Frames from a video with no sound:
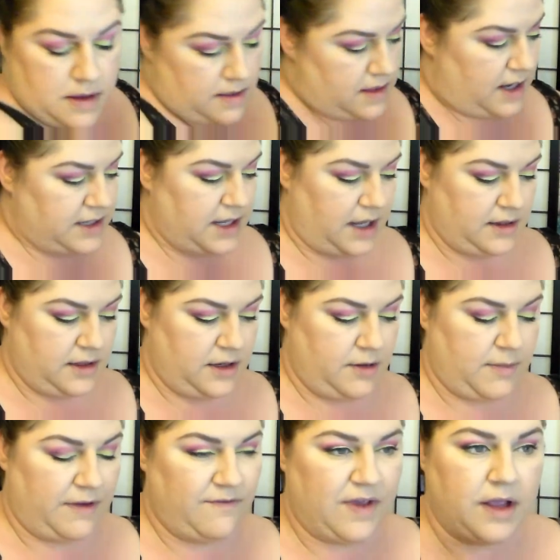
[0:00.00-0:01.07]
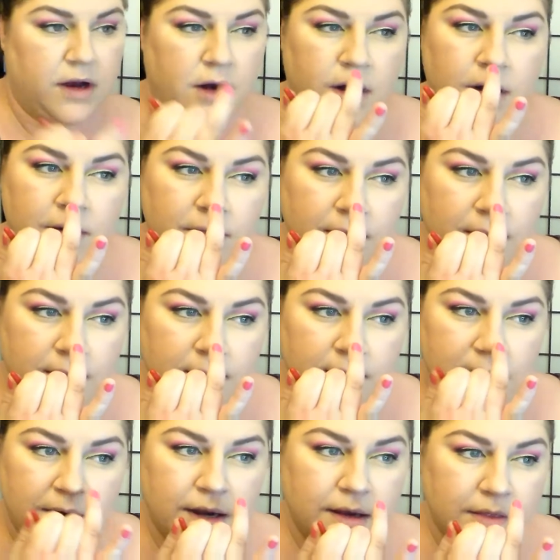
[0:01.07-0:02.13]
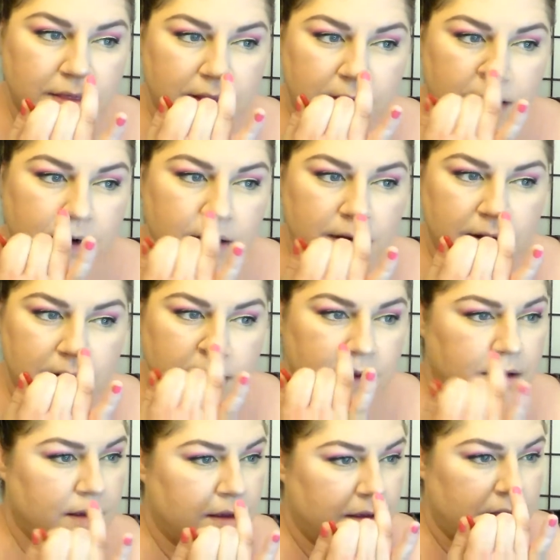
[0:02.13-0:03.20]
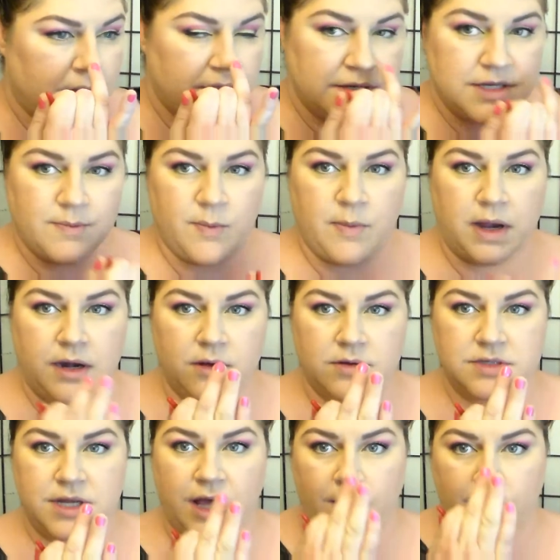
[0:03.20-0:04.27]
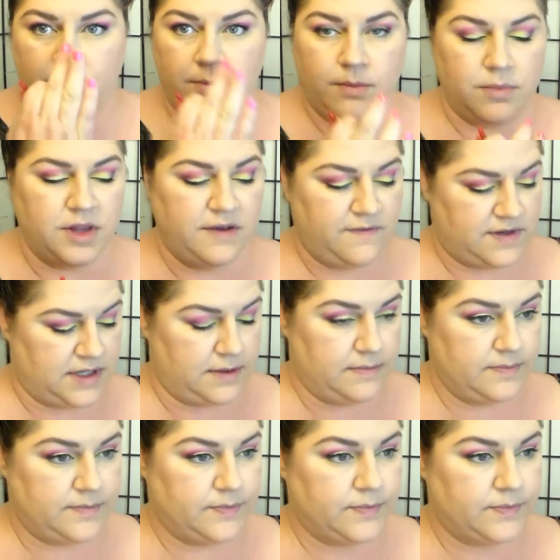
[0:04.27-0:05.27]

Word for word: I'm going to take a little on my finger right there, the tip of my nose, to help lift it.